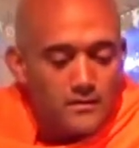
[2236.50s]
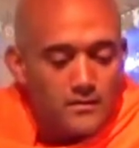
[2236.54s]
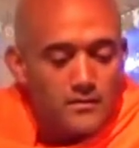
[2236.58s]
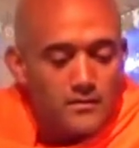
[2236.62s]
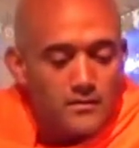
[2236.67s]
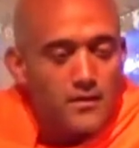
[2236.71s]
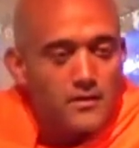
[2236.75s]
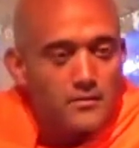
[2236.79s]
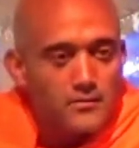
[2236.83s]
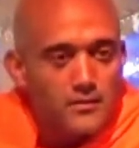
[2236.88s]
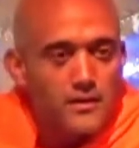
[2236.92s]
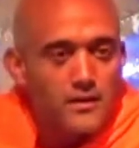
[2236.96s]

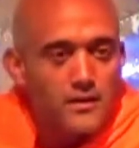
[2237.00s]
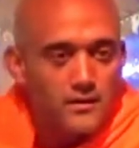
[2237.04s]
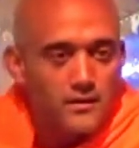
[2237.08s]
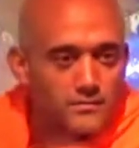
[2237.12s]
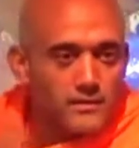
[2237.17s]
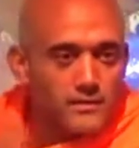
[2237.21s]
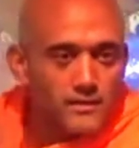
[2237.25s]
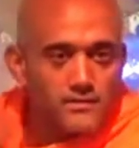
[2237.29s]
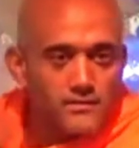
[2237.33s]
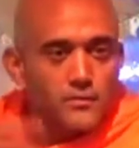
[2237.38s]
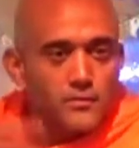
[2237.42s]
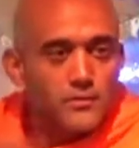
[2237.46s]
Theoria,
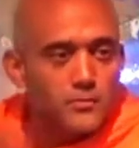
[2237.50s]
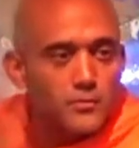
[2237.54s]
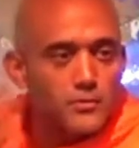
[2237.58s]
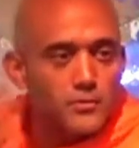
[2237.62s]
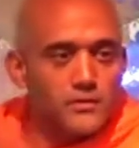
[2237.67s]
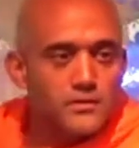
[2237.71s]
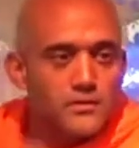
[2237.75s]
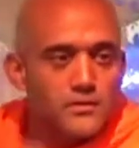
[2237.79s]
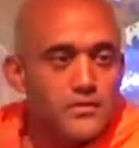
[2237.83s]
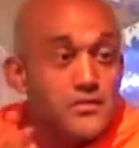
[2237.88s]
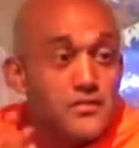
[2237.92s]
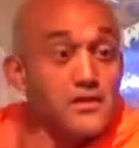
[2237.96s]
that's where the
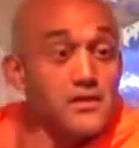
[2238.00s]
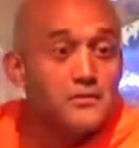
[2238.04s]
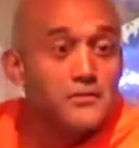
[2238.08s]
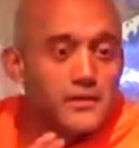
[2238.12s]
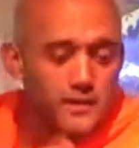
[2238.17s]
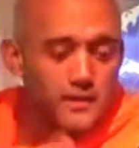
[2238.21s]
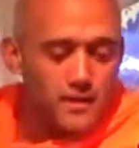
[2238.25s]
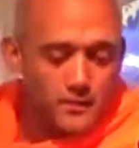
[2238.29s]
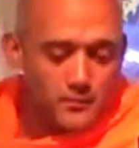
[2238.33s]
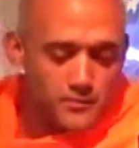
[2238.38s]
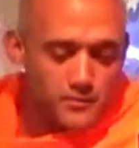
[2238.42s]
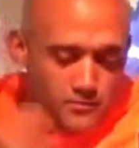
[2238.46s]
word theory
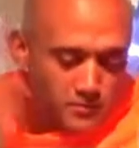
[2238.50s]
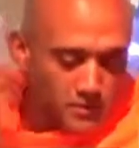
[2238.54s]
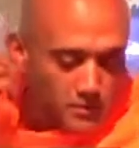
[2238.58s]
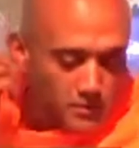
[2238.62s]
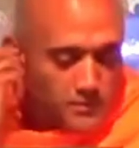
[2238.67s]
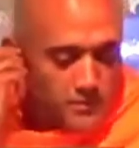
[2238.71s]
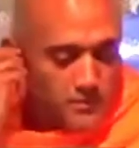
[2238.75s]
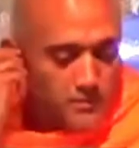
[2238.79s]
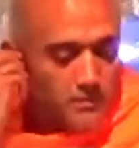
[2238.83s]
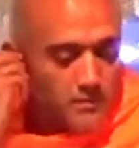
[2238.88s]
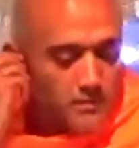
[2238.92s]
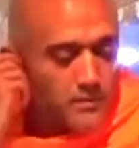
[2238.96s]
comes
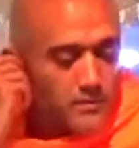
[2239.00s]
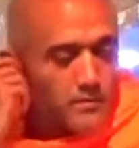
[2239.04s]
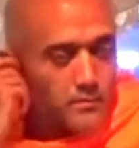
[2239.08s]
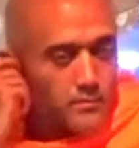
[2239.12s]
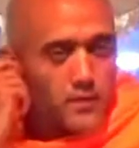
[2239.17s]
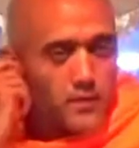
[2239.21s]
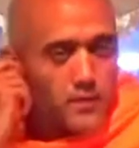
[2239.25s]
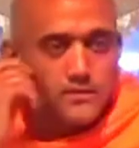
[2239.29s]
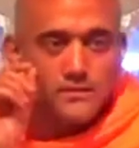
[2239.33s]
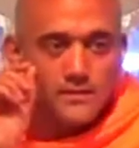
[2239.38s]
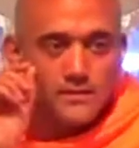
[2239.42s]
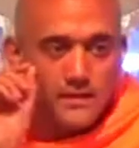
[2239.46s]
from
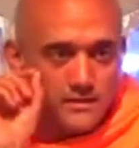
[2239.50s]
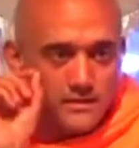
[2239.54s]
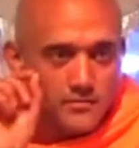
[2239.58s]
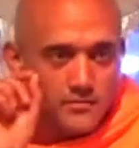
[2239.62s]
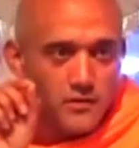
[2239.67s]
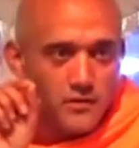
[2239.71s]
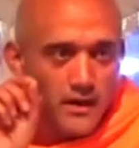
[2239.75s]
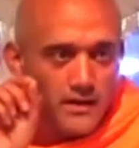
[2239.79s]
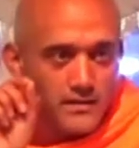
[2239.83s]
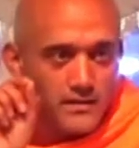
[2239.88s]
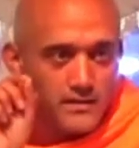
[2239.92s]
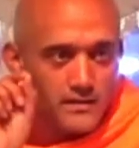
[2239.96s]
but they
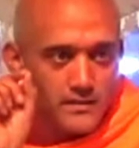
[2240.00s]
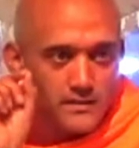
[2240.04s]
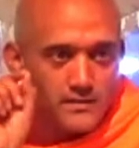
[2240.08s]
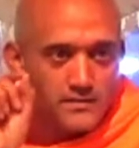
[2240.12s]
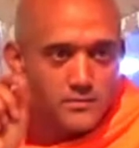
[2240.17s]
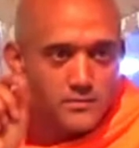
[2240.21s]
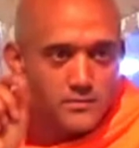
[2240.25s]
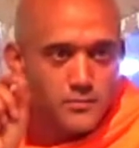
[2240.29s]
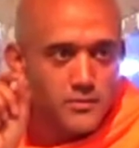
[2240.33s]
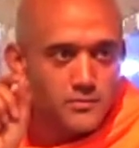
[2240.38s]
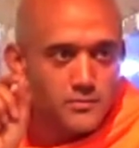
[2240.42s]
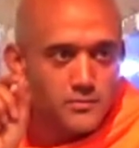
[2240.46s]
define it in the
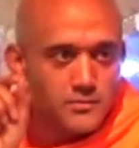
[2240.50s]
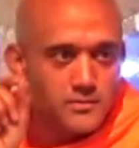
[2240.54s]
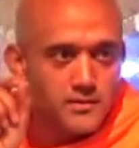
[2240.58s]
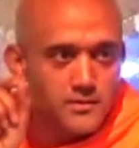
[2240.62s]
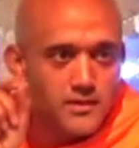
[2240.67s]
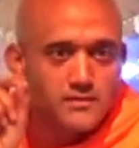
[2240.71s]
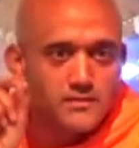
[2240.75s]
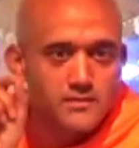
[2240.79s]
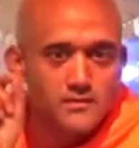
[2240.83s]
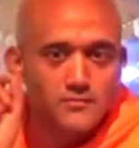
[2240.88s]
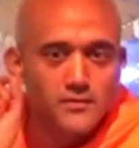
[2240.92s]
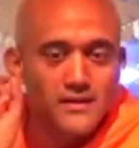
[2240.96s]
spiritual
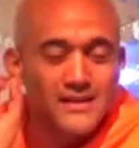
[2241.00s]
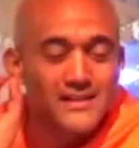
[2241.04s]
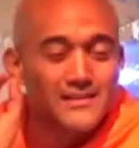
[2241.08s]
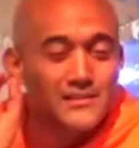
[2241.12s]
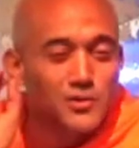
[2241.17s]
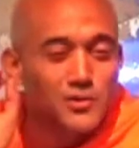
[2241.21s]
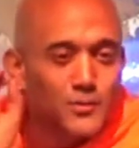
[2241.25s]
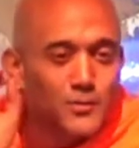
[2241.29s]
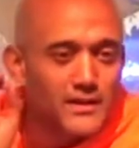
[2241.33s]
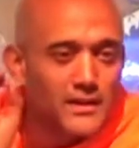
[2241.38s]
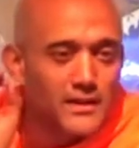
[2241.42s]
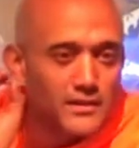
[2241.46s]
sense of
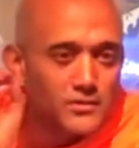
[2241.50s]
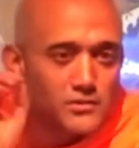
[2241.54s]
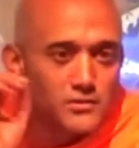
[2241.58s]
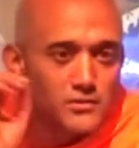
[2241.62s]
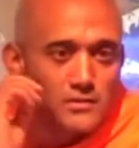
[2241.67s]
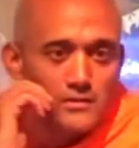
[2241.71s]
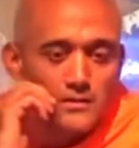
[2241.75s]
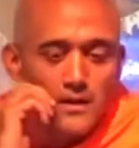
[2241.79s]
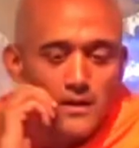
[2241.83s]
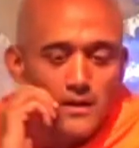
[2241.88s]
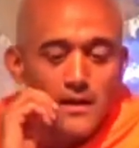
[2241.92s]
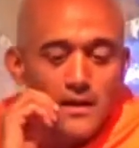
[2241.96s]

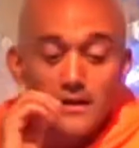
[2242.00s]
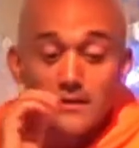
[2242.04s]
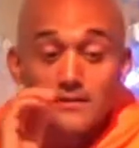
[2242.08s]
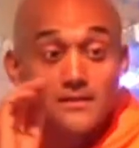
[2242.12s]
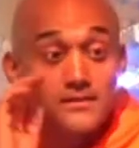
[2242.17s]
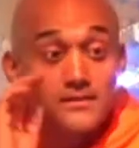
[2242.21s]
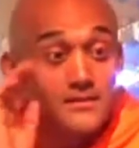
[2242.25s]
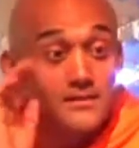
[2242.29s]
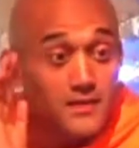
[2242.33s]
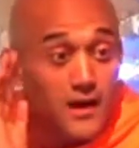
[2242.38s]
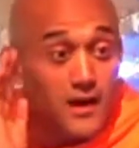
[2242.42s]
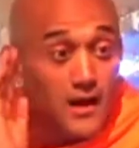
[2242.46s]
illumination.
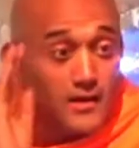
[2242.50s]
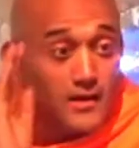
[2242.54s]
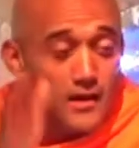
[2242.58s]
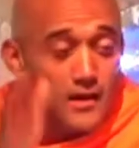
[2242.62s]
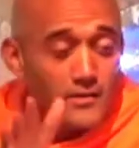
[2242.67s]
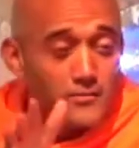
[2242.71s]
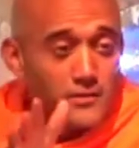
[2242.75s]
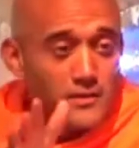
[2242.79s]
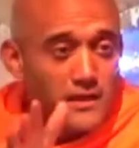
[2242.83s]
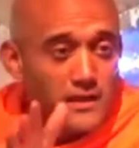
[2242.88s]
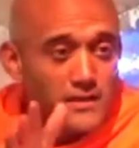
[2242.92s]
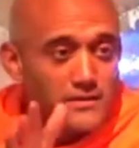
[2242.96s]
This is not
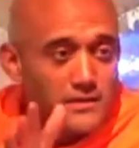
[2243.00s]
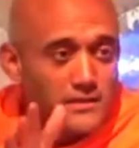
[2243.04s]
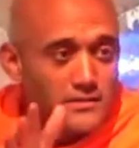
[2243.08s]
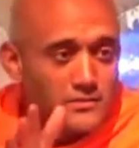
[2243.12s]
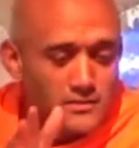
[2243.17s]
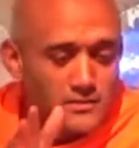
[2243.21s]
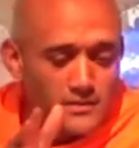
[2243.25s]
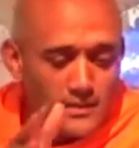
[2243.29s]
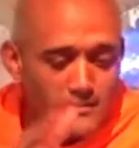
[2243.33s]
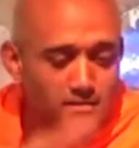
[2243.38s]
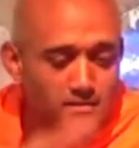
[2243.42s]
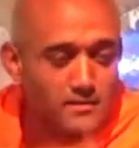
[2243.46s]
God
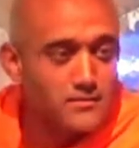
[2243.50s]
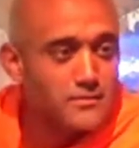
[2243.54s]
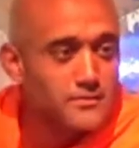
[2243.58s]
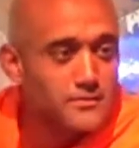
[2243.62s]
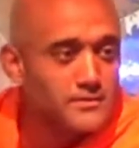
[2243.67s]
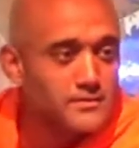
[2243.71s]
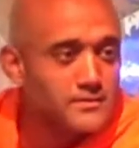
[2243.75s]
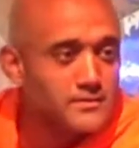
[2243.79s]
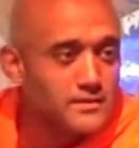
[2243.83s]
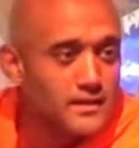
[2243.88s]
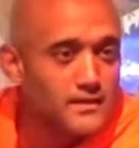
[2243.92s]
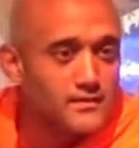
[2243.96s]
realization, that's the
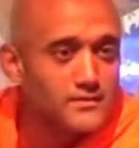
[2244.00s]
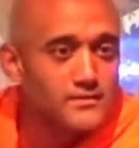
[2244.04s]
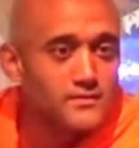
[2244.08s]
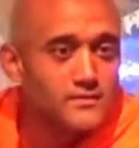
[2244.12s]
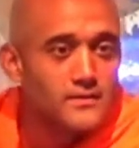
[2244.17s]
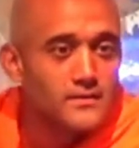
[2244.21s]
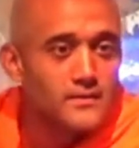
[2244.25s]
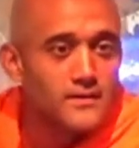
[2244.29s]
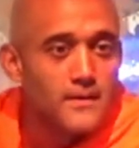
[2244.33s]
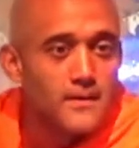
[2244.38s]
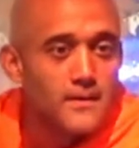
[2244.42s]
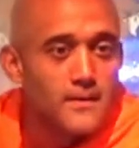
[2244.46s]
third stage.
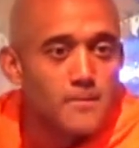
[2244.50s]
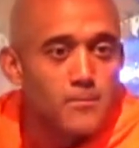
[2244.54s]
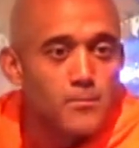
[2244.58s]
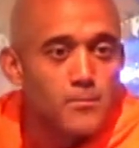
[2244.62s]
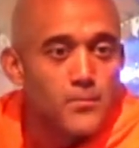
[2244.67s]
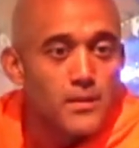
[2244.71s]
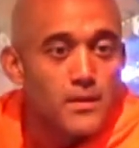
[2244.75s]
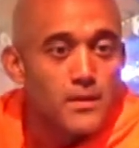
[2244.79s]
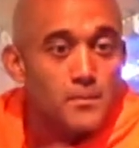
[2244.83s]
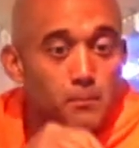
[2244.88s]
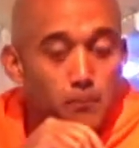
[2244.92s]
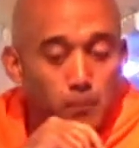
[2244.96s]

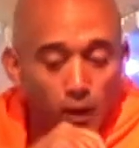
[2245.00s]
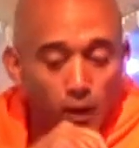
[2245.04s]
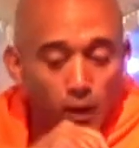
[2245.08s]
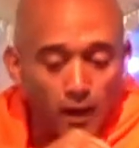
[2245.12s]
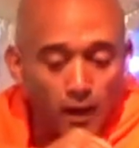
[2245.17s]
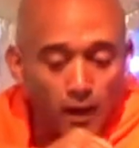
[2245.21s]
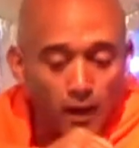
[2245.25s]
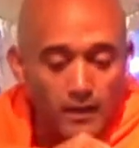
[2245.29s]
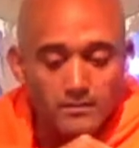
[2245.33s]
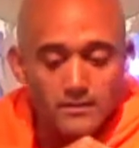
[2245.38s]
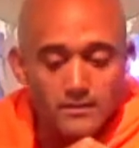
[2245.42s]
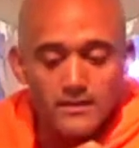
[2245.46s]

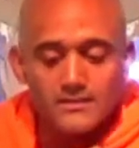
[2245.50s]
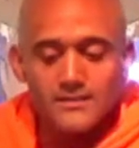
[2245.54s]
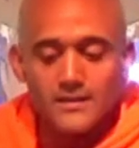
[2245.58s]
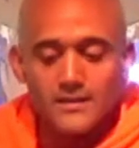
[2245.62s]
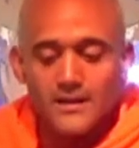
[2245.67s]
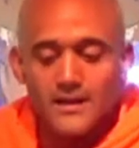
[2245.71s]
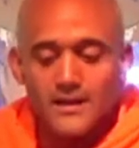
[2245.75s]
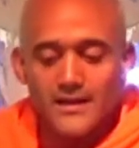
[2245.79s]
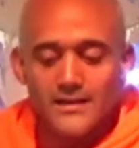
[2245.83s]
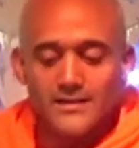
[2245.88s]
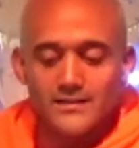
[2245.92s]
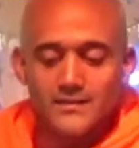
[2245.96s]
But it's a
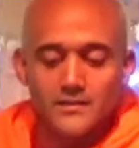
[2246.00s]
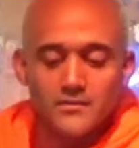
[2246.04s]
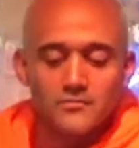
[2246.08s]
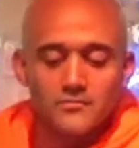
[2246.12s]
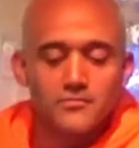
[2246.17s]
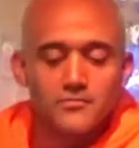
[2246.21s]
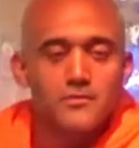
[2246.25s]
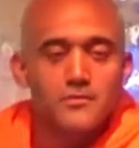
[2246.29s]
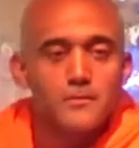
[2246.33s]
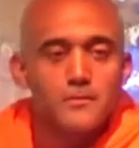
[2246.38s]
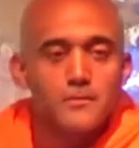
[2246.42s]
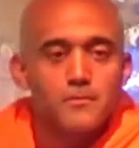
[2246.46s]
kind of